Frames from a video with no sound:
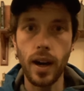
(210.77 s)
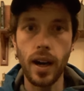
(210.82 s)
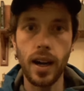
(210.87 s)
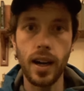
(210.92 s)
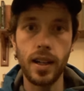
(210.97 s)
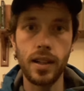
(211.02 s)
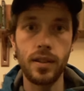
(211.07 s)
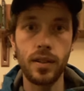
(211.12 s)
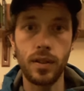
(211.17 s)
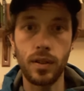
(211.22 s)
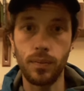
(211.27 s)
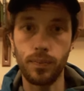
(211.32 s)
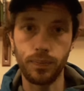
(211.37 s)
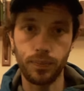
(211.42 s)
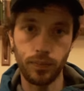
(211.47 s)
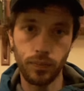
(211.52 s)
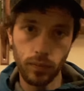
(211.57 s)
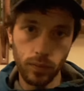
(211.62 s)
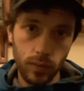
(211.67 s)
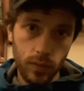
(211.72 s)
And
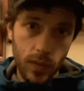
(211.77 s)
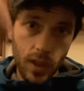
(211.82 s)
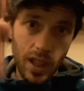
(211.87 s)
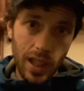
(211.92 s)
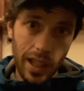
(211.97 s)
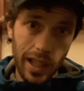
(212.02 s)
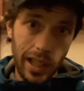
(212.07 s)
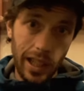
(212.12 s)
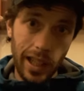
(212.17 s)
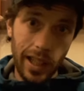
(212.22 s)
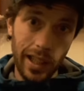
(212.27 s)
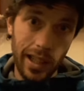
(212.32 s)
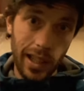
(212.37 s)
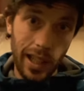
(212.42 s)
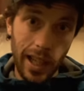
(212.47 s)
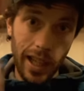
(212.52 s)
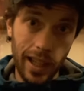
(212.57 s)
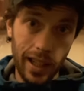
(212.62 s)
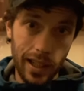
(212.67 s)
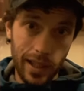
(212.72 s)
click the
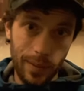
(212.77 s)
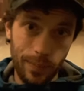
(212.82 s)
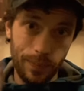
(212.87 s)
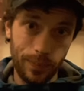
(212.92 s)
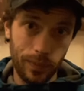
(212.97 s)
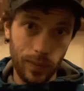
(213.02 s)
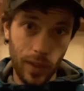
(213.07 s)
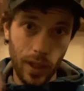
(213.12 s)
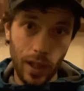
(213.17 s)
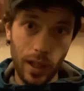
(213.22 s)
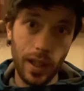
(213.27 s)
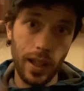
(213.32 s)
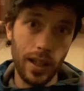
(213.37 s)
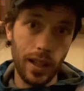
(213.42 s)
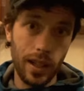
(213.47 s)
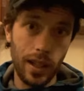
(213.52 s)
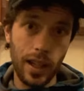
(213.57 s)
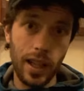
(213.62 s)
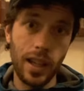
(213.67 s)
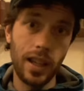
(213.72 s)

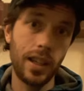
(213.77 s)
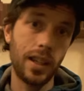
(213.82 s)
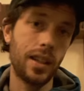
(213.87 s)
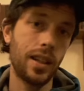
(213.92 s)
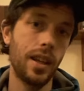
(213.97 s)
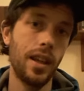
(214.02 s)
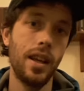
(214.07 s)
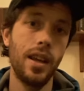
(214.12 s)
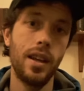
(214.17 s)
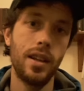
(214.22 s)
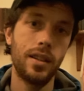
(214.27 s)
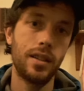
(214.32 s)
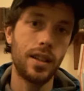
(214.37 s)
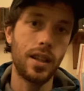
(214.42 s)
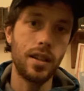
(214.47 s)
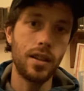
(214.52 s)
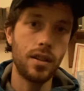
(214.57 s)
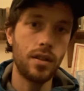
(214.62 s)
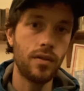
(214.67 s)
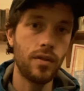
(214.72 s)
link,
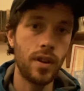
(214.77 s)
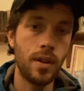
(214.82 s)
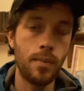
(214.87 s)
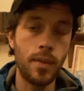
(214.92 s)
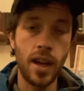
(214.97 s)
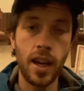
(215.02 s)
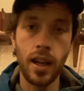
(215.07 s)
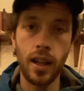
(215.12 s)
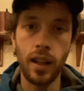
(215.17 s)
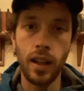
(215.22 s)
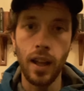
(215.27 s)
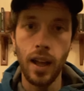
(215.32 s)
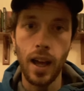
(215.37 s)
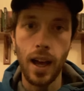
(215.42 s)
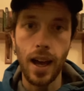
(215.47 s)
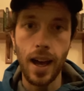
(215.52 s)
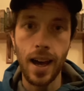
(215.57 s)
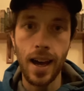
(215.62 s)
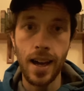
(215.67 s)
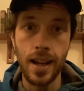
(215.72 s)
send us your email,
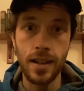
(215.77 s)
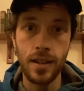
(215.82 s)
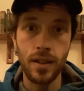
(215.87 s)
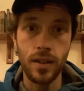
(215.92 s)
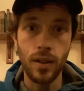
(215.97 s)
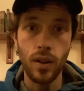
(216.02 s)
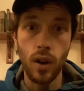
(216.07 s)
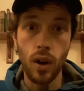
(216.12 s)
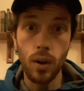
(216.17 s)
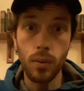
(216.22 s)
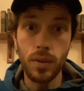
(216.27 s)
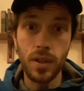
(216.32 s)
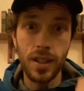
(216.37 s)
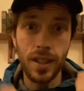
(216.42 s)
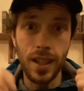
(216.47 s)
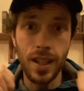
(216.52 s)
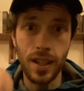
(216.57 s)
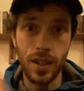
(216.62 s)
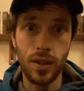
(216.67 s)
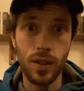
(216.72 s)
and hope to
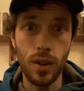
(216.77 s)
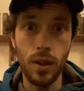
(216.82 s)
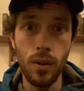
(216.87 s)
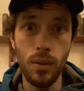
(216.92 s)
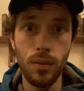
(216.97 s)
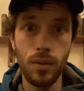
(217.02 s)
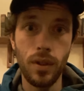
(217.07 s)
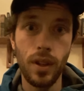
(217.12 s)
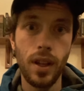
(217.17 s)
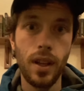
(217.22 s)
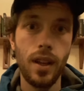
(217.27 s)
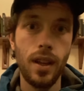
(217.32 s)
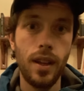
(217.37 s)
see you soon.